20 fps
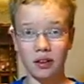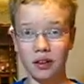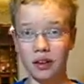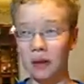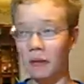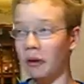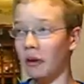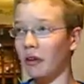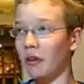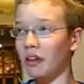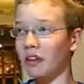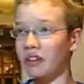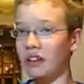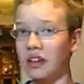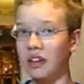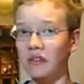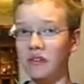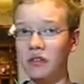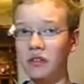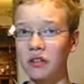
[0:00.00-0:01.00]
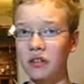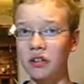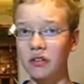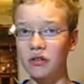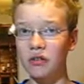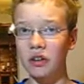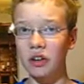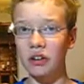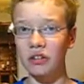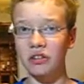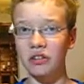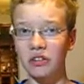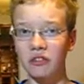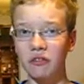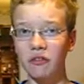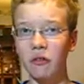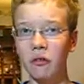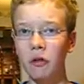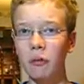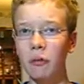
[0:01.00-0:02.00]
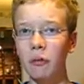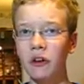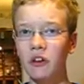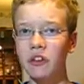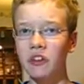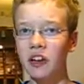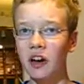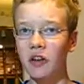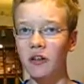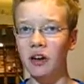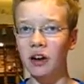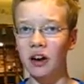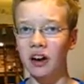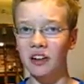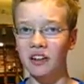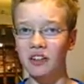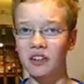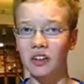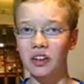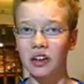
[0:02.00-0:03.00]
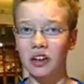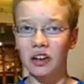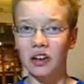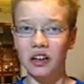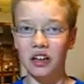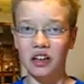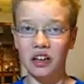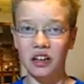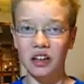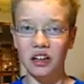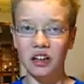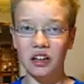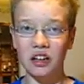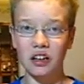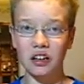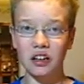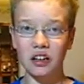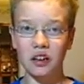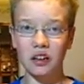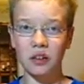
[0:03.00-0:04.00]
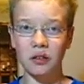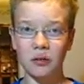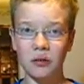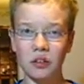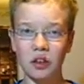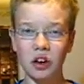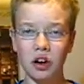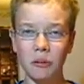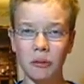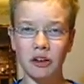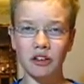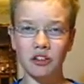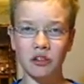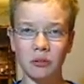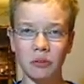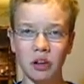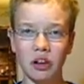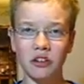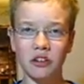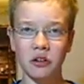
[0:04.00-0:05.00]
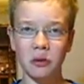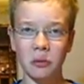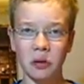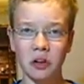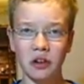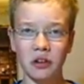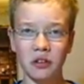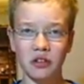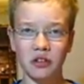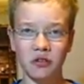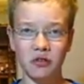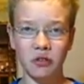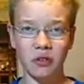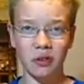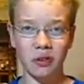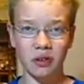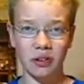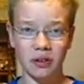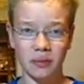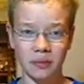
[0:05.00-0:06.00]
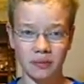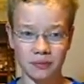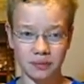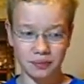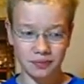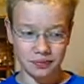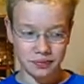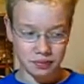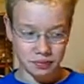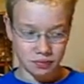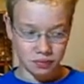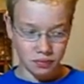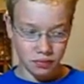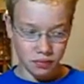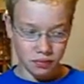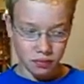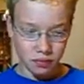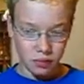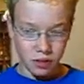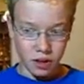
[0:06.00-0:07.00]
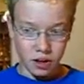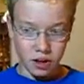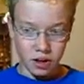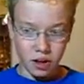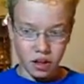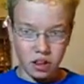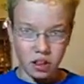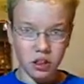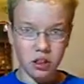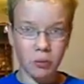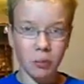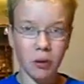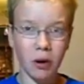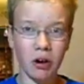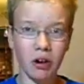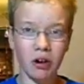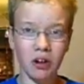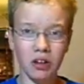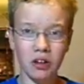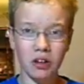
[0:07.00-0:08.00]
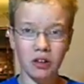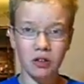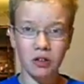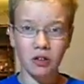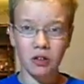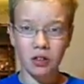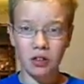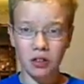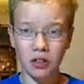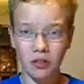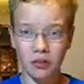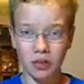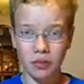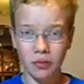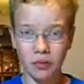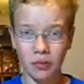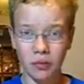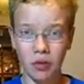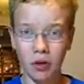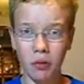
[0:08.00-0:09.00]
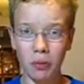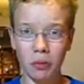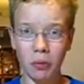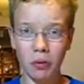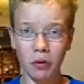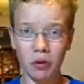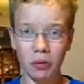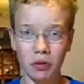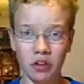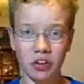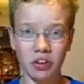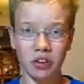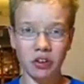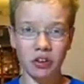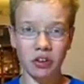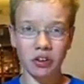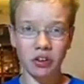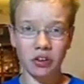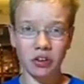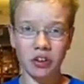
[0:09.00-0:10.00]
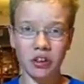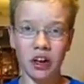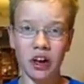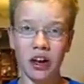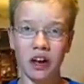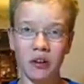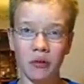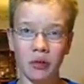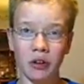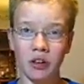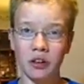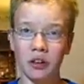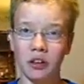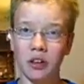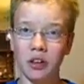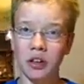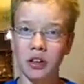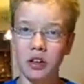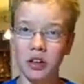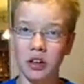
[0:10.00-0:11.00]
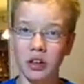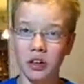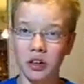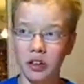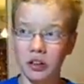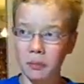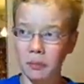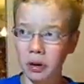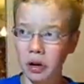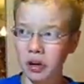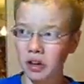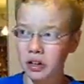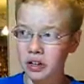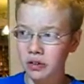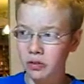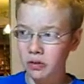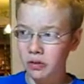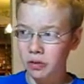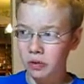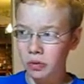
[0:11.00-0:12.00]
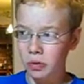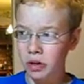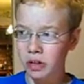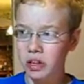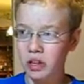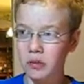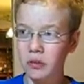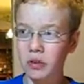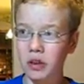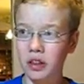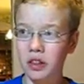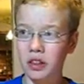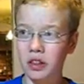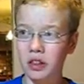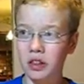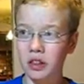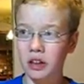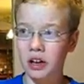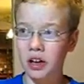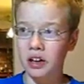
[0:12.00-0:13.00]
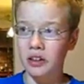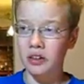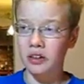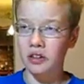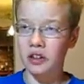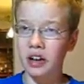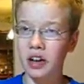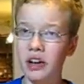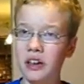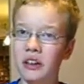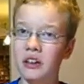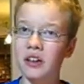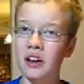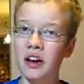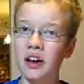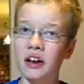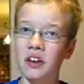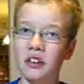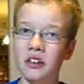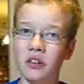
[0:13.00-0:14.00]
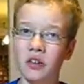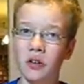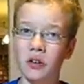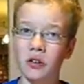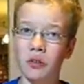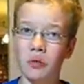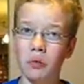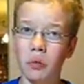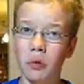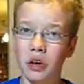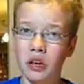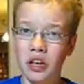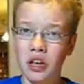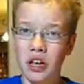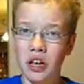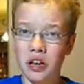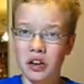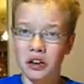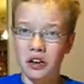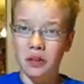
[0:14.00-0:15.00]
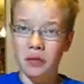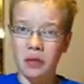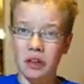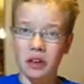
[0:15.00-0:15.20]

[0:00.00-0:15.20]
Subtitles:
I'm going to give you an introduction to 4 Boy Scout knots and talk about some knot terminology first. The part of the rope or material you're tying with, the part you're working with as you're tying the knot is called the working end.